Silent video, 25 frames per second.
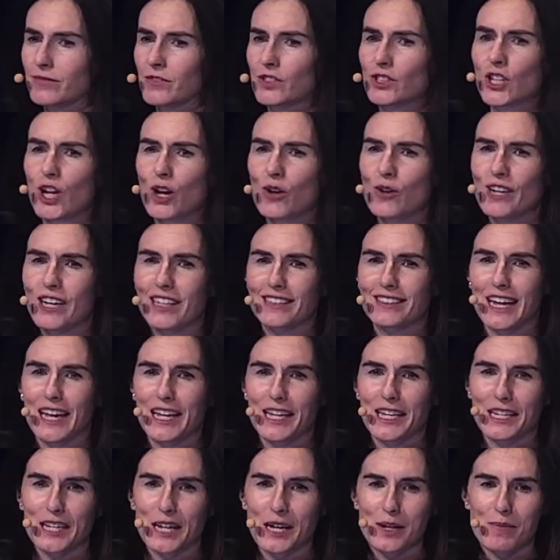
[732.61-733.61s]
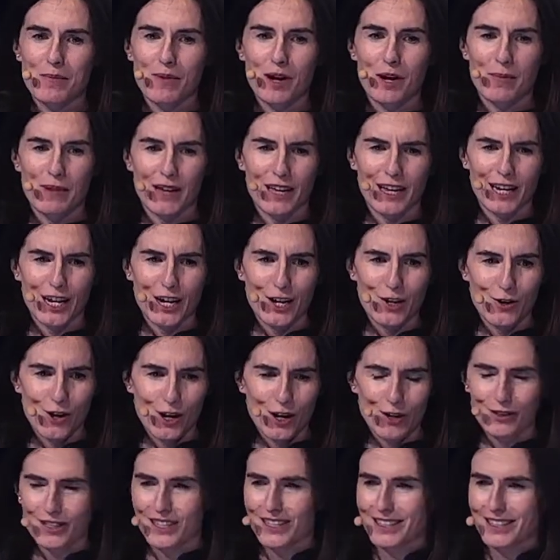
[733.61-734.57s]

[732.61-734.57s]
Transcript: don't get taken in by big logos.